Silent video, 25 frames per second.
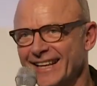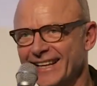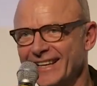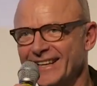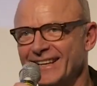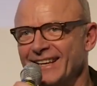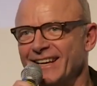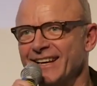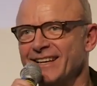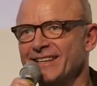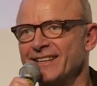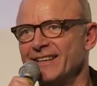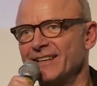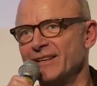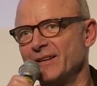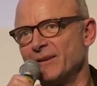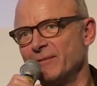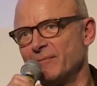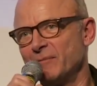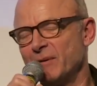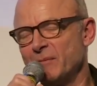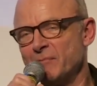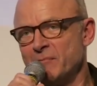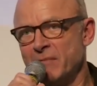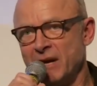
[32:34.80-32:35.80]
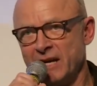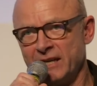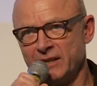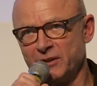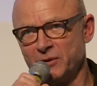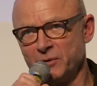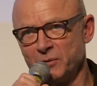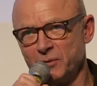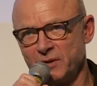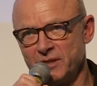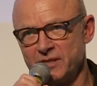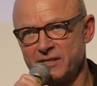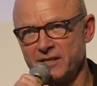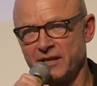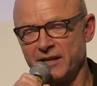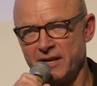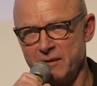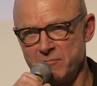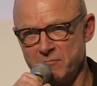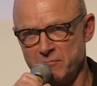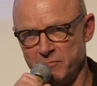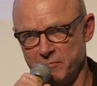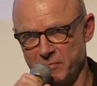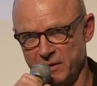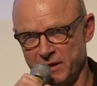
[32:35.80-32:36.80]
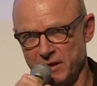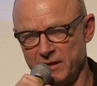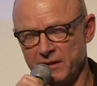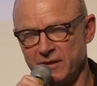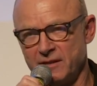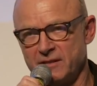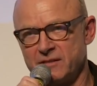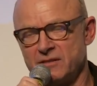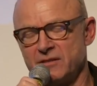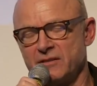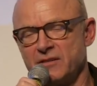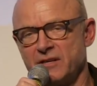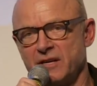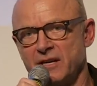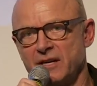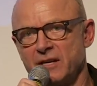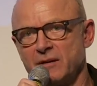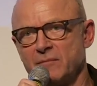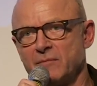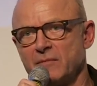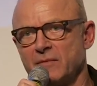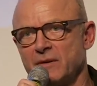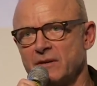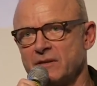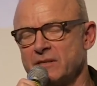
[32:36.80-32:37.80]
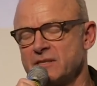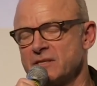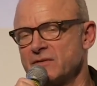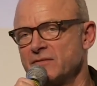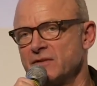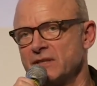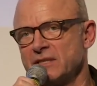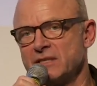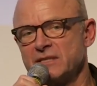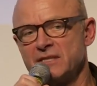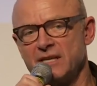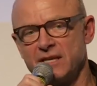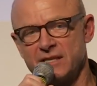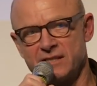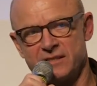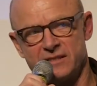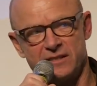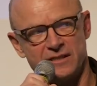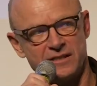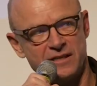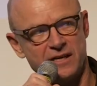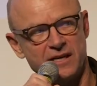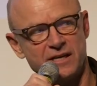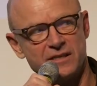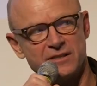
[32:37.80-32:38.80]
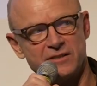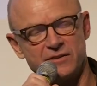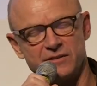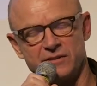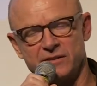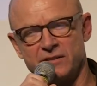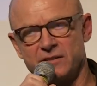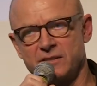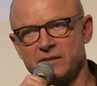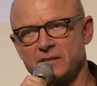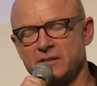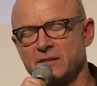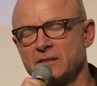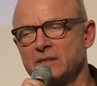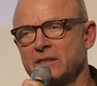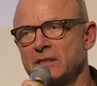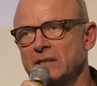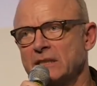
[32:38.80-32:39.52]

Yeah. No, Doris Rimpi is her name, and she's a fantastic actress.